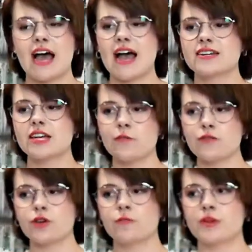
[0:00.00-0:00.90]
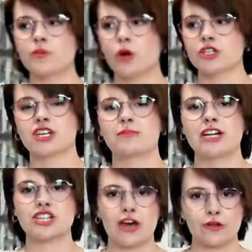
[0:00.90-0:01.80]
and if you've been watching my
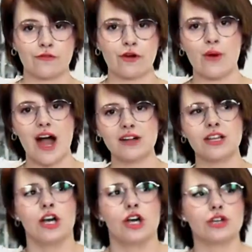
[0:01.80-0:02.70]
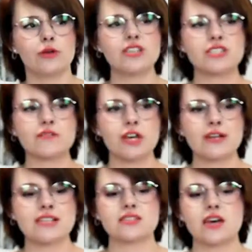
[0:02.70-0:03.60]
channel for a while you must have
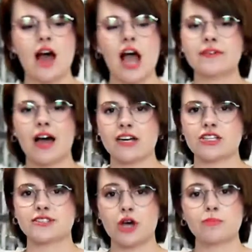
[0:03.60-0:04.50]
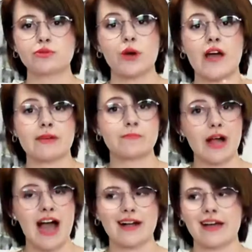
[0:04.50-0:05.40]
noticed that I've kind of stopped wearing
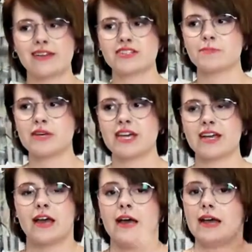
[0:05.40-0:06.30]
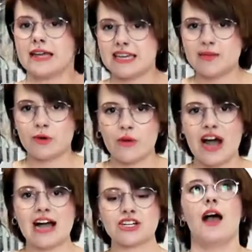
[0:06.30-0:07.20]
black and being emo
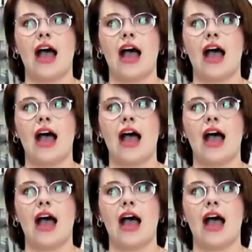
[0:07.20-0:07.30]
Ash,